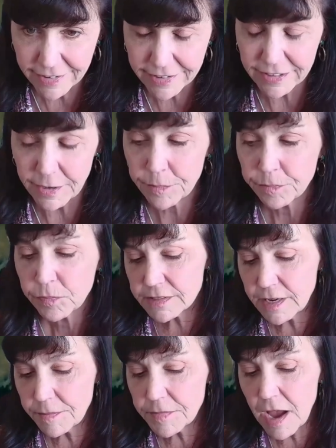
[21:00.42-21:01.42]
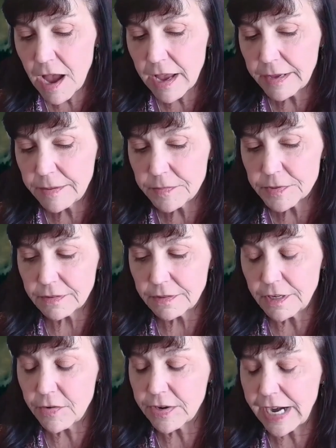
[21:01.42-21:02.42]
on? Sometimes,
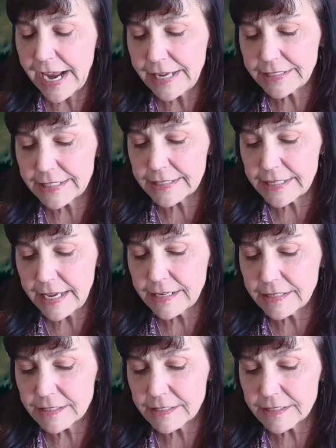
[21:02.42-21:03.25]
and I hate to say it,